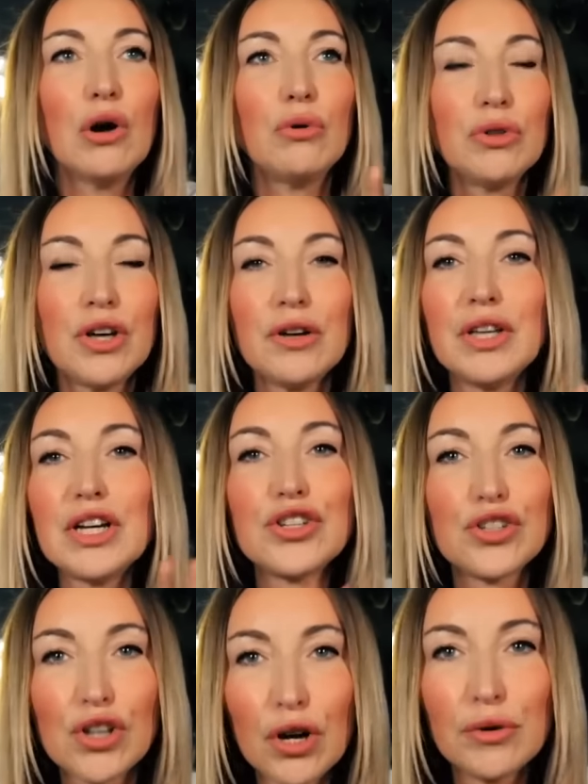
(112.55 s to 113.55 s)
Although they
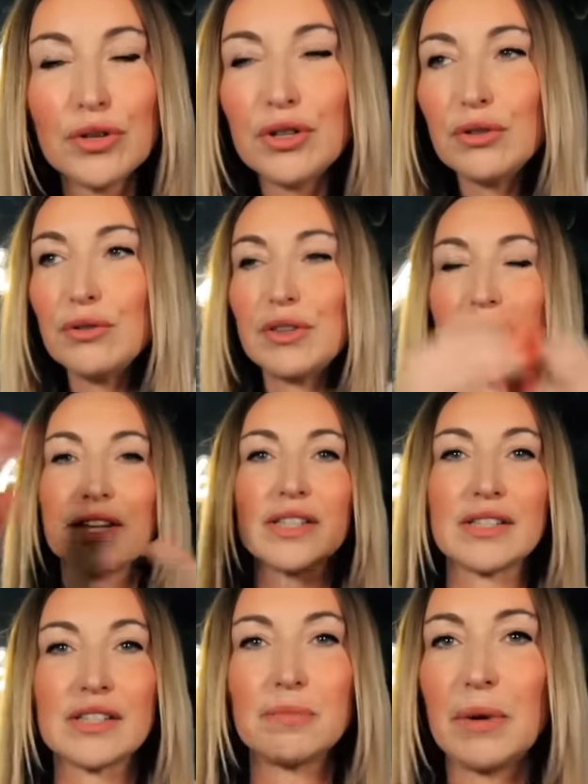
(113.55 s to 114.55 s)
show you, they
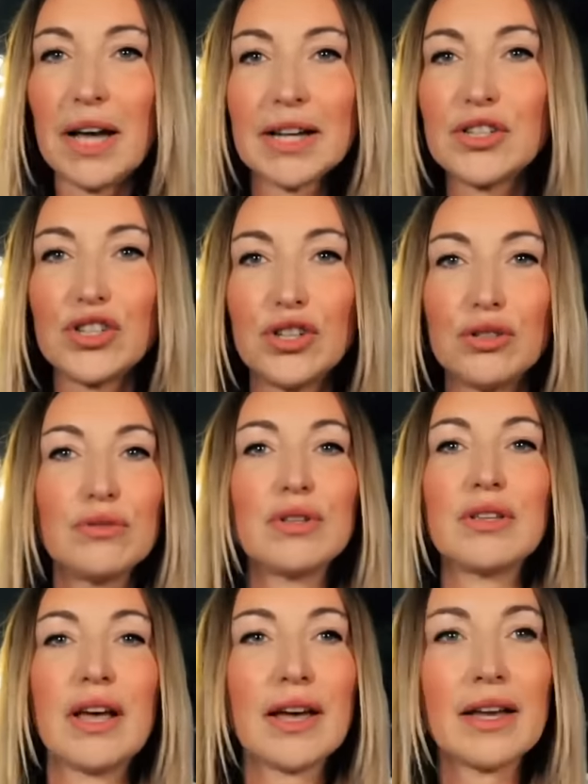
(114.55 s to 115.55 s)
display to
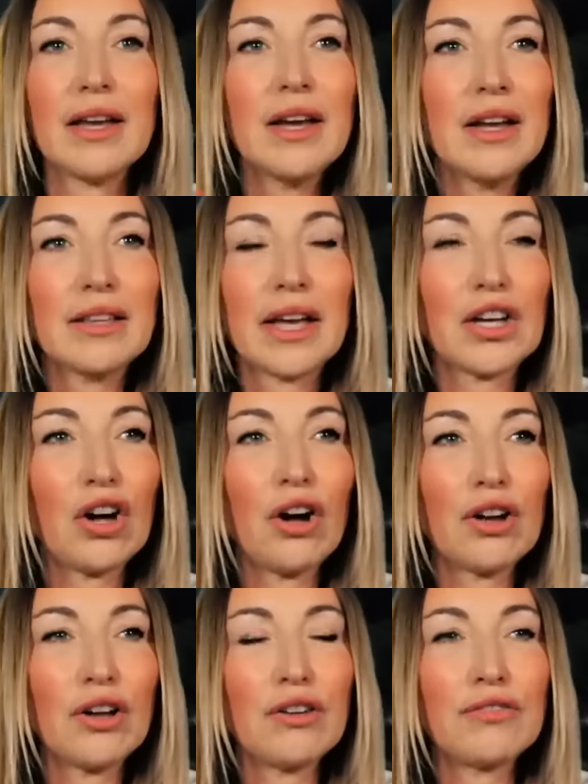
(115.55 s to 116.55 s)
you, they they
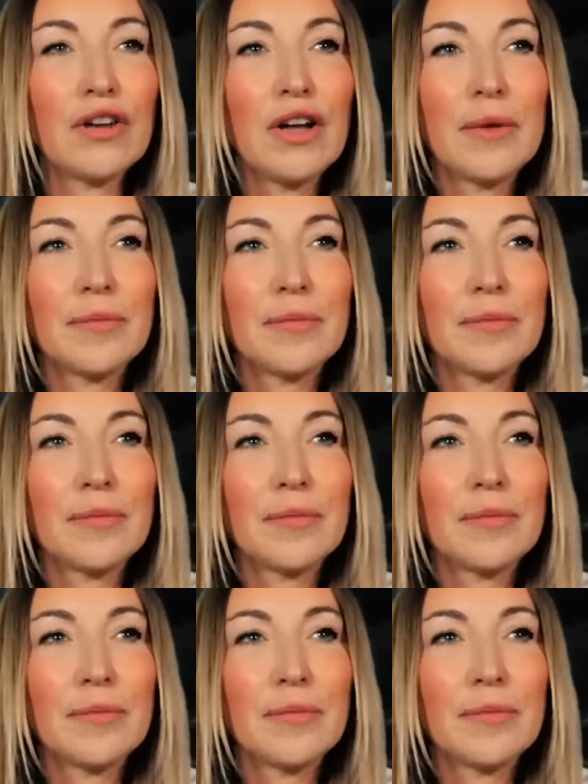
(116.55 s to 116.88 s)
kind of